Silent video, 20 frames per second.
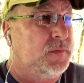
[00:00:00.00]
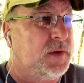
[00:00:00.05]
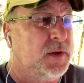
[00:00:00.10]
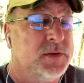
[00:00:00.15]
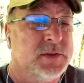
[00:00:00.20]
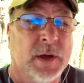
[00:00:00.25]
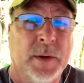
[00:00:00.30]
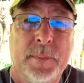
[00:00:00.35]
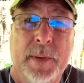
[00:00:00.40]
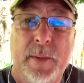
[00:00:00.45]

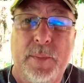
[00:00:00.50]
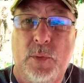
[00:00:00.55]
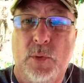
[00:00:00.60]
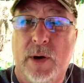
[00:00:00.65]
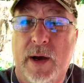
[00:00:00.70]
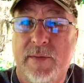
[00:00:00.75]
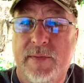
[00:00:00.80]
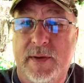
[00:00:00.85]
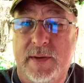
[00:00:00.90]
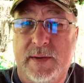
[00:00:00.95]
Some people will
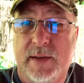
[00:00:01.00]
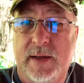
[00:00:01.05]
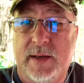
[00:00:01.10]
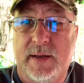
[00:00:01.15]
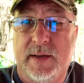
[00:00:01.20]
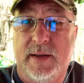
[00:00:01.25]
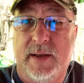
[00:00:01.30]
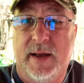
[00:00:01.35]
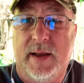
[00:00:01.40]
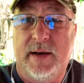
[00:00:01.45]
have you
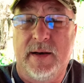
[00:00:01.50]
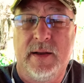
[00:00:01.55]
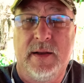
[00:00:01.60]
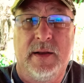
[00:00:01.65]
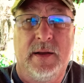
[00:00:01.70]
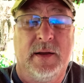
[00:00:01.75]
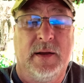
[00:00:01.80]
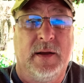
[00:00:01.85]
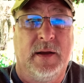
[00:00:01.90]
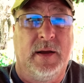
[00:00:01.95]
thinking that
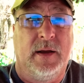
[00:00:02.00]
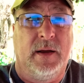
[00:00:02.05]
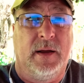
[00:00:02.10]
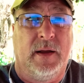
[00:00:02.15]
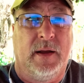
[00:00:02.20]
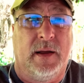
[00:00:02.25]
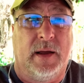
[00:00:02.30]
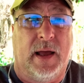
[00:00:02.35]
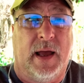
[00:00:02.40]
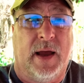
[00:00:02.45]

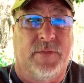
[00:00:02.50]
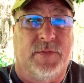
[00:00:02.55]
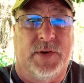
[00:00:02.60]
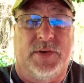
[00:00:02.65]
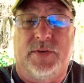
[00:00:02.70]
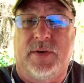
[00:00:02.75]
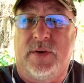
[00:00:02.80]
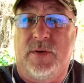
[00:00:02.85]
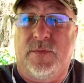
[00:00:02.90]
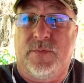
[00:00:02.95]
every
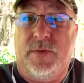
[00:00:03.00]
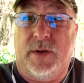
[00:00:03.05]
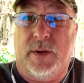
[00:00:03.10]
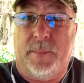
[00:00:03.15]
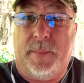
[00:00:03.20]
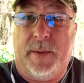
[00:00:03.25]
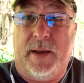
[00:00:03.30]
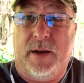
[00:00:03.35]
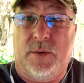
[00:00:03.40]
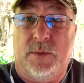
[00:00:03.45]
single
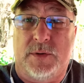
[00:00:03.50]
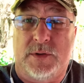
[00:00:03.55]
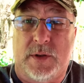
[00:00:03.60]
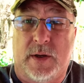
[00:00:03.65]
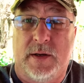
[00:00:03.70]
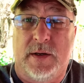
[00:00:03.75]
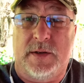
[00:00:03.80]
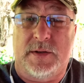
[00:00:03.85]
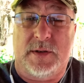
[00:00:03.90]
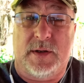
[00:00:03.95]
Filipino is
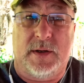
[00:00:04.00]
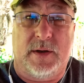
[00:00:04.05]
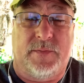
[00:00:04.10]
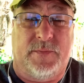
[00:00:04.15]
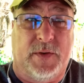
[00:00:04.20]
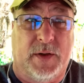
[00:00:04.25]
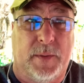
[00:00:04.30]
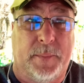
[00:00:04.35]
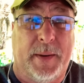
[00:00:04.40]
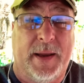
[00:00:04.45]
a,
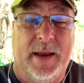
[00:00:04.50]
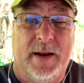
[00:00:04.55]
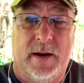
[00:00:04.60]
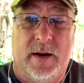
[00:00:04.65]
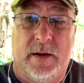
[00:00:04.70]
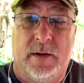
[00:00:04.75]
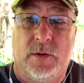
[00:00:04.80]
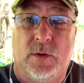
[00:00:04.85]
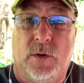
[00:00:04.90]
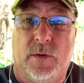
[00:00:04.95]

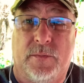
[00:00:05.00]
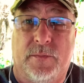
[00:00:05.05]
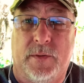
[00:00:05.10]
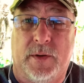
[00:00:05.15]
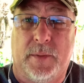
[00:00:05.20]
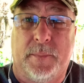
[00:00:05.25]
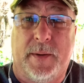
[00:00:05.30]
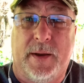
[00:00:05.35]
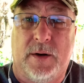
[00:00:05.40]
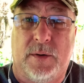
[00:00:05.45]
Filipina or
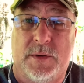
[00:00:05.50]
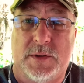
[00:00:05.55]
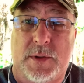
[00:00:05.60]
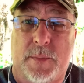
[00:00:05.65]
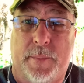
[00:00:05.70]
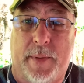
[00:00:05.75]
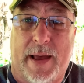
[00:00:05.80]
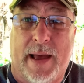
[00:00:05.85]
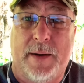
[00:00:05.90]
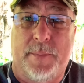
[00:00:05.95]
Filipino is a
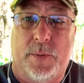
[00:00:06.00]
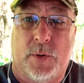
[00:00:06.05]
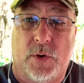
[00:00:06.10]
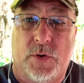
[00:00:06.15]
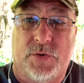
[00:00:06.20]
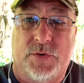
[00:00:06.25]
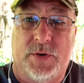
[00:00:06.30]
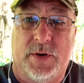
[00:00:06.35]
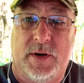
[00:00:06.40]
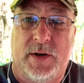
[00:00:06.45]
bad
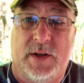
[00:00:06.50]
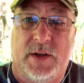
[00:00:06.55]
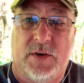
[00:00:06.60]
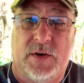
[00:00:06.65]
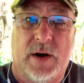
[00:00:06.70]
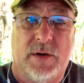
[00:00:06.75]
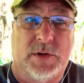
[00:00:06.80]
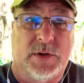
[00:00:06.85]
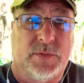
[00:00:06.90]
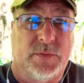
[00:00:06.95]
person and they're
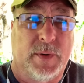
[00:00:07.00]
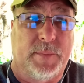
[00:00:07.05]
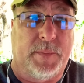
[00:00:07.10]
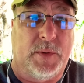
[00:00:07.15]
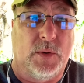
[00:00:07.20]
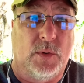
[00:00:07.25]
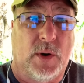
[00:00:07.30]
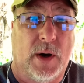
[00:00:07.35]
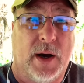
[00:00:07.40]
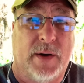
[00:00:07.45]
out to rip
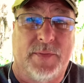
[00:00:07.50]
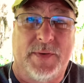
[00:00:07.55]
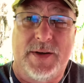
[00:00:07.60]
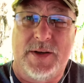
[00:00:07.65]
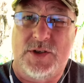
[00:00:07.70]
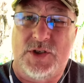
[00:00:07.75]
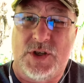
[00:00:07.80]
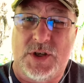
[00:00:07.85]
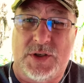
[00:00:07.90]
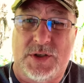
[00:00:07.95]
you off. And
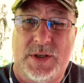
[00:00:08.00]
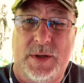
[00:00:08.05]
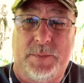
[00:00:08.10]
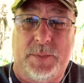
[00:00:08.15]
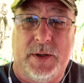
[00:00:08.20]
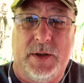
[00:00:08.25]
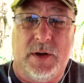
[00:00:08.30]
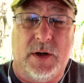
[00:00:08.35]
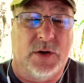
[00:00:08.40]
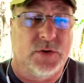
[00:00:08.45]
it's just
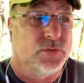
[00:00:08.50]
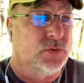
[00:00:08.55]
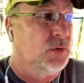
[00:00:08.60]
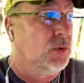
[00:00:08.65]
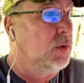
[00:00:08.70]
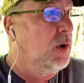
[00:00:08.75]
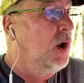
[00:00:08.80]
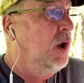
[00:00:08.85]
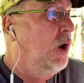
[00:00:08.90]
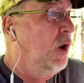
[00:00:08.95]
simply not
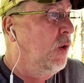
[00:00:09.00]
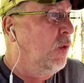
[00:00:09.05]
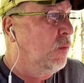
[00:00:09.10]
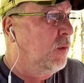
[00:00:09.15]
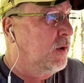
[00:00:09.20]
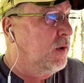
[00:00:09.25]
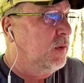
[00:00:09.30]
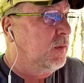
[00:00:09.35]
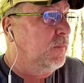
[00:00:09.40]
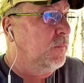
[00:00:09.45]
true.
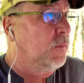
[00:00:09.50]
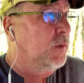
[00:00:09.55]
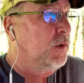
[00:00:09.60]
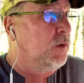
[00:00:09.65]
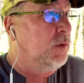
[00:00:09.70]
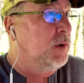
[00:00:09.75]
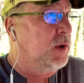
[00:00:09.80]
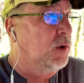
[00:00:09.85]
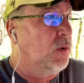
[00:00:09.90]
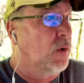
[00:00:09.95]
When you, when
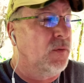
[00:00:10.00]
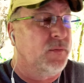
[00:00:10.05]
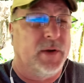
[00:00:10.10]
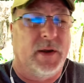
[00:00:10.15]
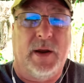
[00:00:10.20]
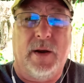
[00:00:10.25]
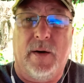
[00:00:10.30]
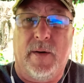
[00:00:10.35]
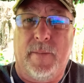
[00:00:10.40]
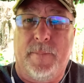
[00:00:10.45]
you get over
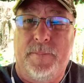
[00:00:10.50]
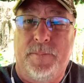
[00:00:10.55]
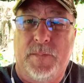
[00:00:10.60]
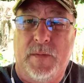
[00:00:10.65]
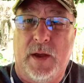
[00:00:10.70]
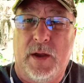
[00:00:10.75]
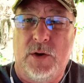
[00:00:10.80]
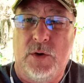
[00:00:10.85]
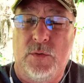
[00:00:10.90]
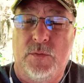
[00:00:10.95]
here
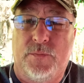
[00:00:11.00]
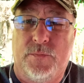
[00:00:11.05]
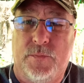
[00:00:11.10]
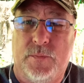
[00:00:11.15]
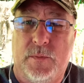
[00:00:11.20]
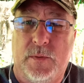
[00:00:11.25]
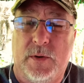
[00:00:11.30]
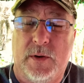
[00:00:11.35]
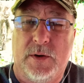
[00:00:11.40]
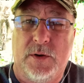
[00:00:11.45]
and you
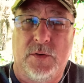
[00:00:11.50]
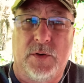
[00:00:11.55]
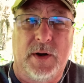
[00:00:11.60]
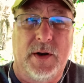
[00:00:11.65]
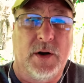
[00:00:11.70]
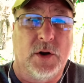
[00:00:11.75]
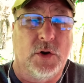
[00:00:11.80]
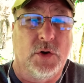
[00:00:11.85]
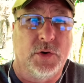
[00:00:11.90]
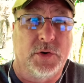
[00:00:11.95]
and you're in
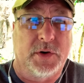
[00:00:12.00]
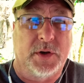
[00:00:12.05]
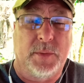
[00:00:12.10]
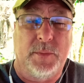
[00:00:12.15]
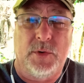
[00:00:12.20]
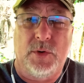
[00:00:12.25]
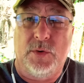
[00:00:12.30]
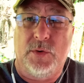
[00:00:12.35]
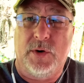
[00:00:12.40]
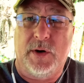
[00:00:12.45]
a good
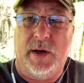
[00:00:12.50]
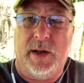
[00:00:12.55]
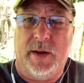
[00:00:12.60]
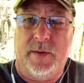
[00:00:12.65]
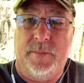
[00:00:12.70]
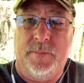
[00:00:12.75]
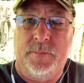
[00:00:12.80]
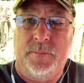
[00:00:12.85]
community,